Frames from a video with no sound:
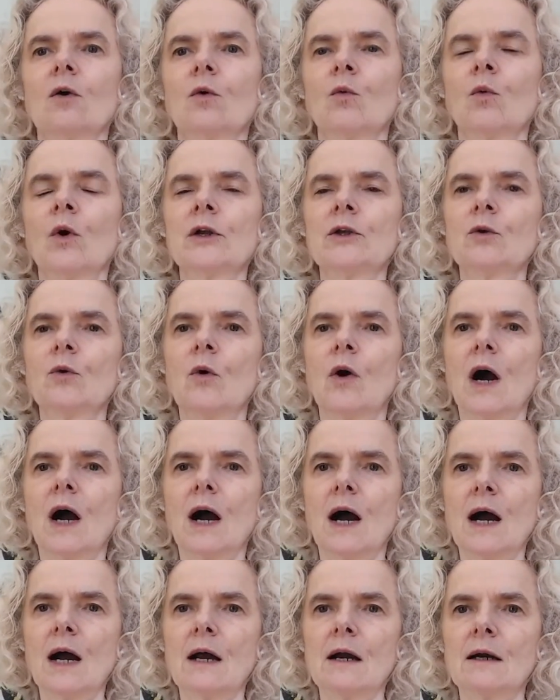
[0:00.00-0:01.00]
when you
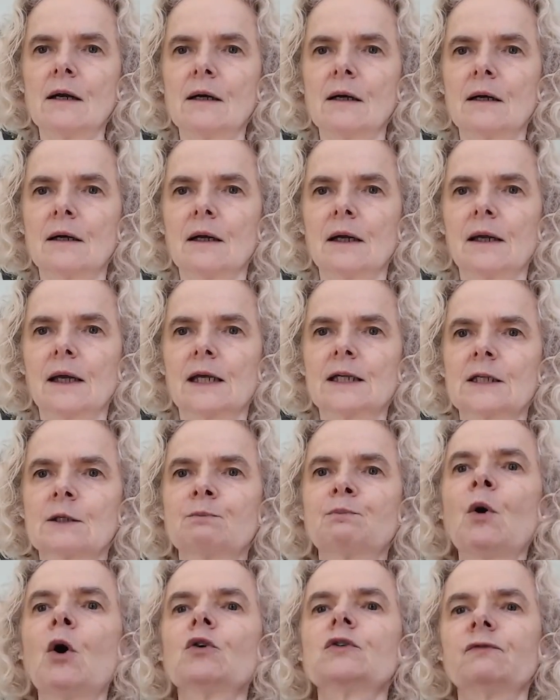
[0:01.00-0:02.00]
are
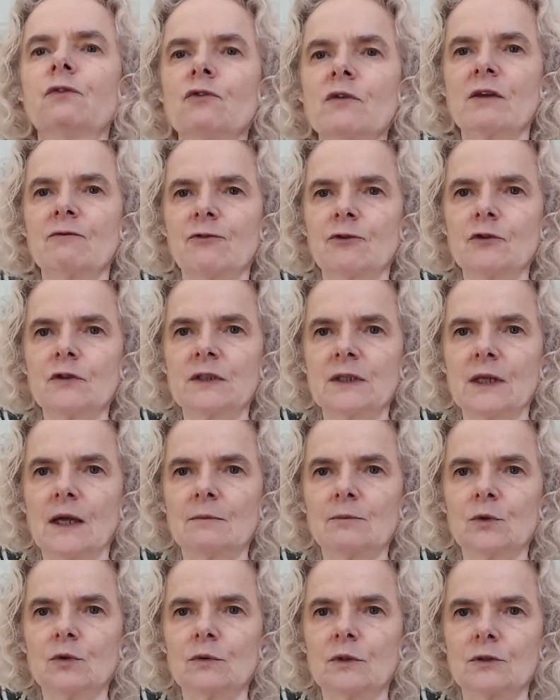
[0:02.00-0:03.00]
exposed for first
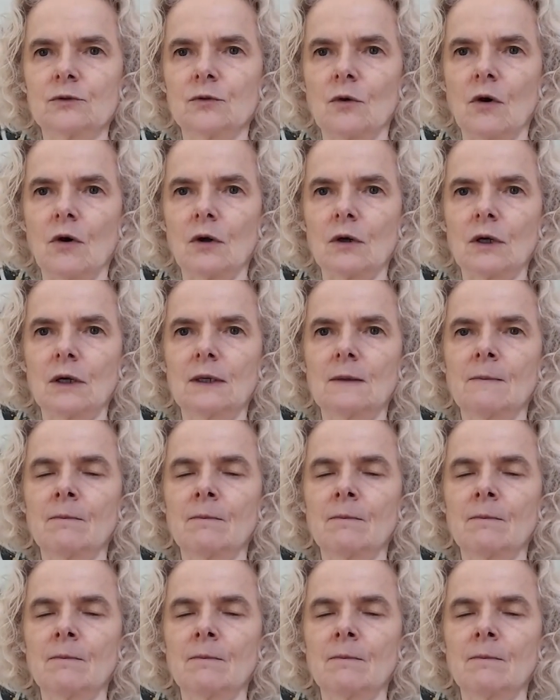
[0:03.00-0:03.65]
time to the drug.